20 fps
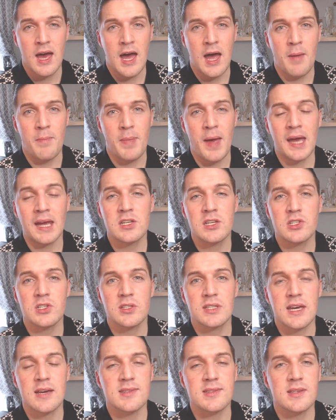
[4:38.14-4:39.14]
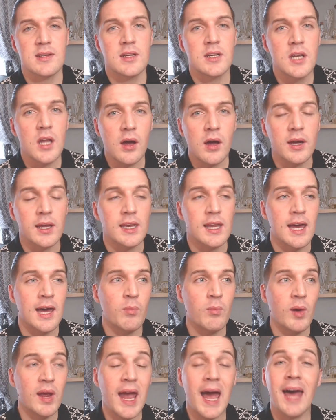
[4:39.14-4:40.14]
um, back in 2009,
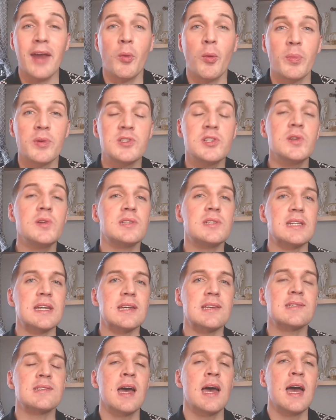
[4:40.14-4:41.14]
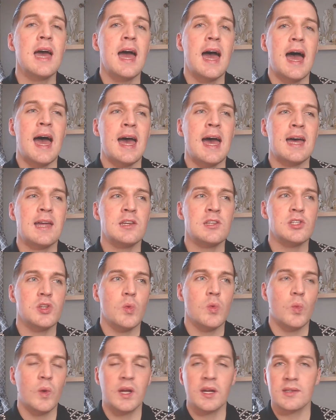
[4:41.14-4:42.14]
and we had opportunities
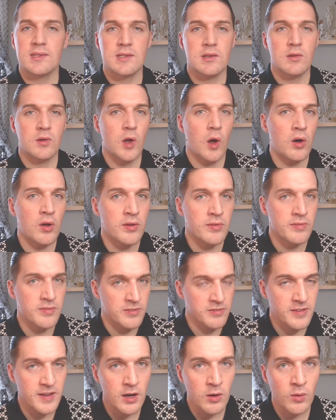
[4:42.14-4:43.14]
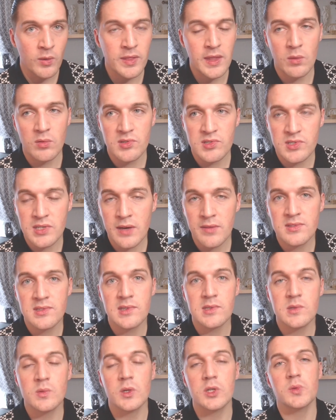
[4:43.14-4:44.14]
and we could still go on and fulfill, and there were
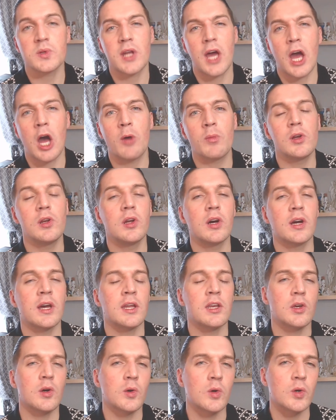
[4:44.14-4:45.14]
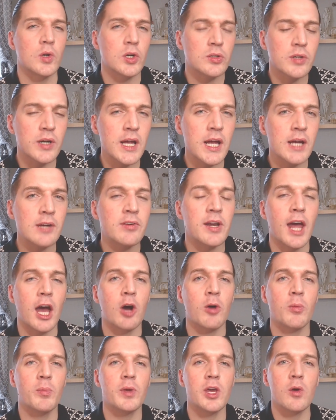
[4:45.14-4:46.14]
services which would help you look at your career and
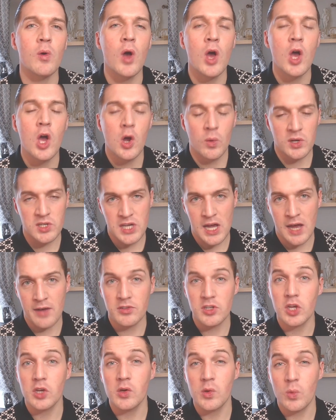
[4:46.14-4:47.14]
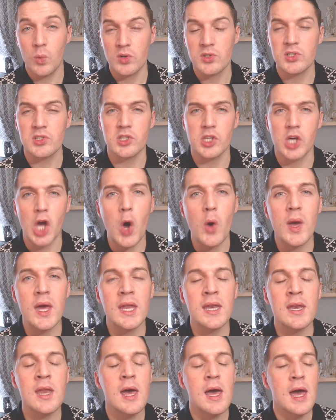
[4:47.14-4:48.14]
help you which avenue you wanted to go
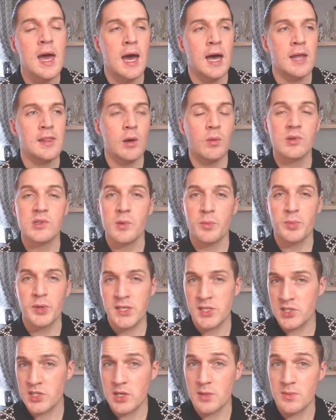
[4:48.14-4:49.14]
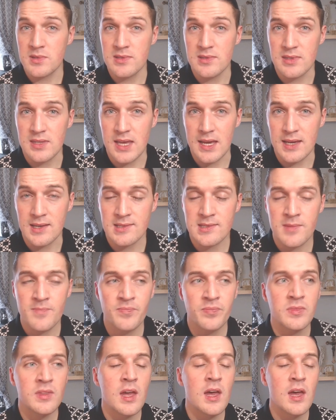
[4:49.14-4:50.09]
in, and there was apprenticeships and things.